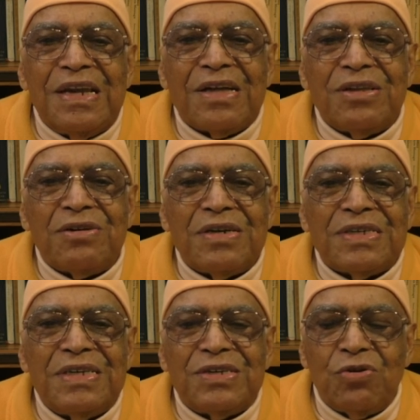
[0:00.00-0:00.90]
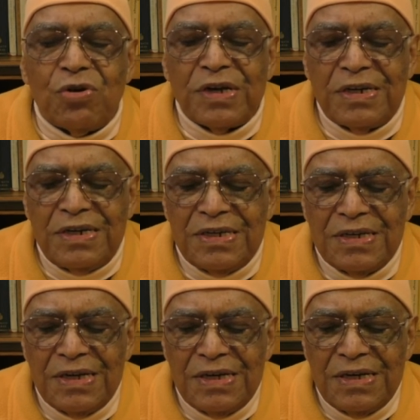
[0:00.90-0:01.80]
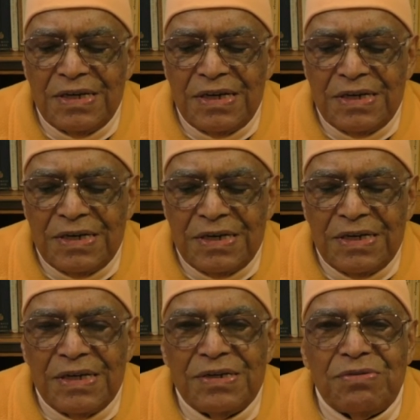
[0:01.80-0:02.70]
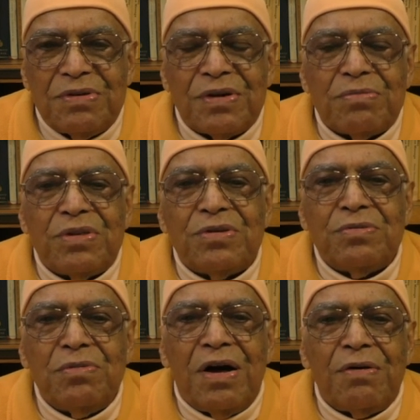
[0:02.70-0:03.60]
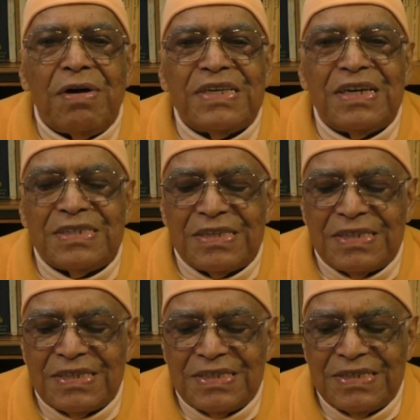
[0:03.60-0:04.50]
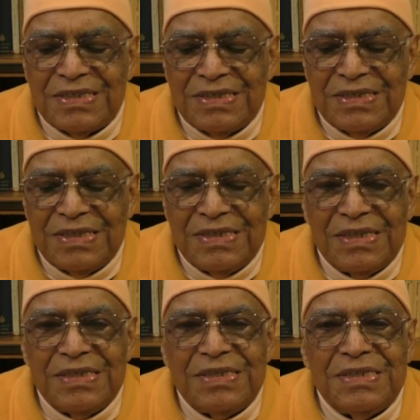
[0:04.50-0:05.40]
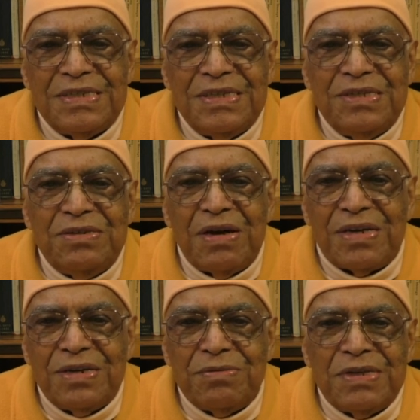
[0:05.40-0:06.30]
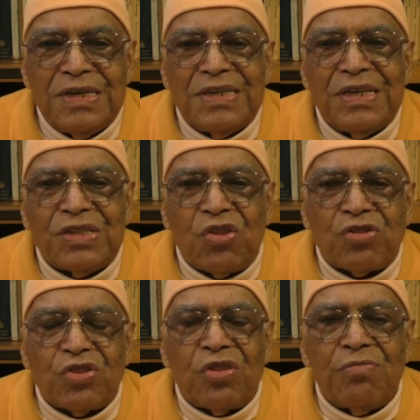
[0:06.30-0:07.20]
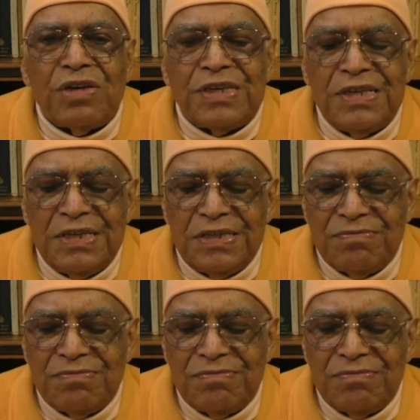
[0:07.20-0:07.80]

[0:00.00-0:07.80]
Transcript: other words, he quoted one of those Mahavakyas. You are divinity. Tattamasi.